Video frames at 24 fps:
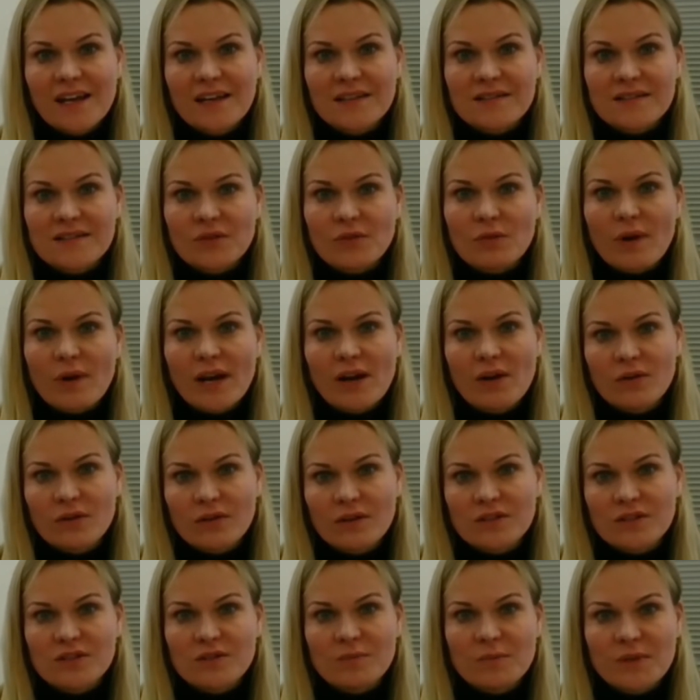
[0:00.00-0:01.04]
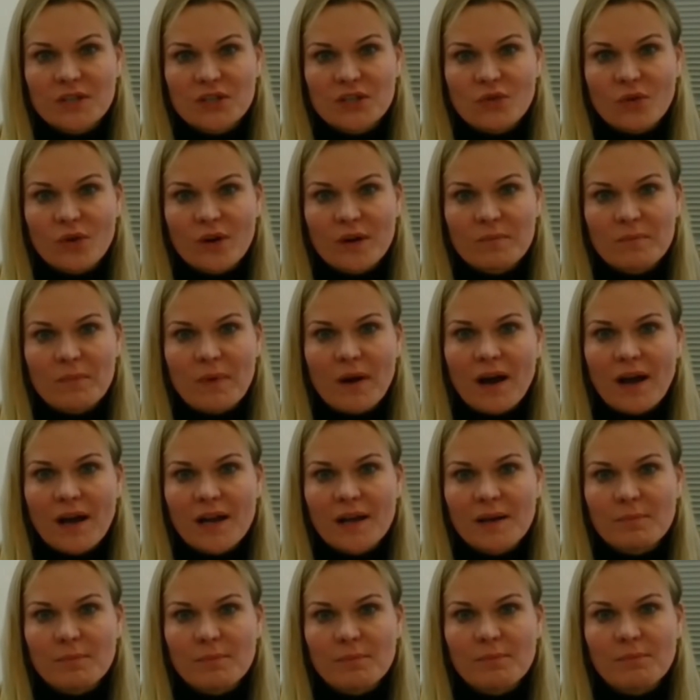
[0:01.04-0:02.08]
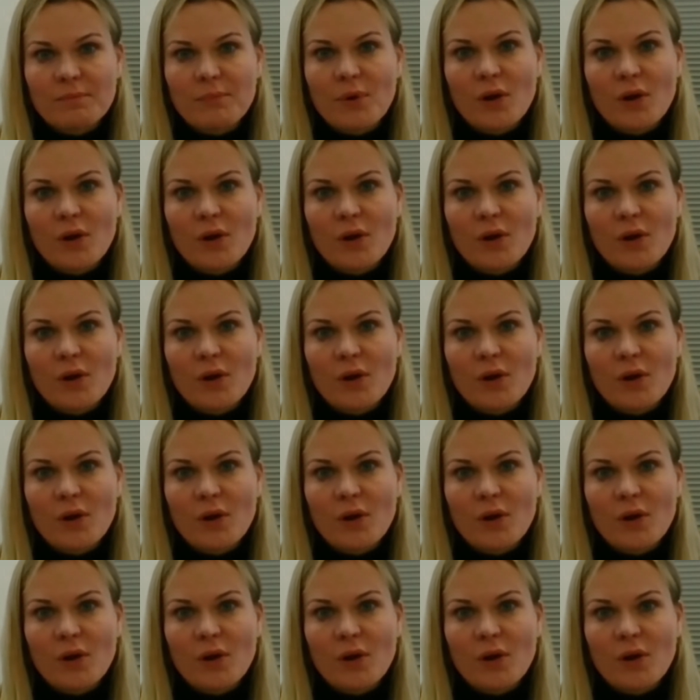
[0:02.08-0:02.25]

it's a great honor to be joined by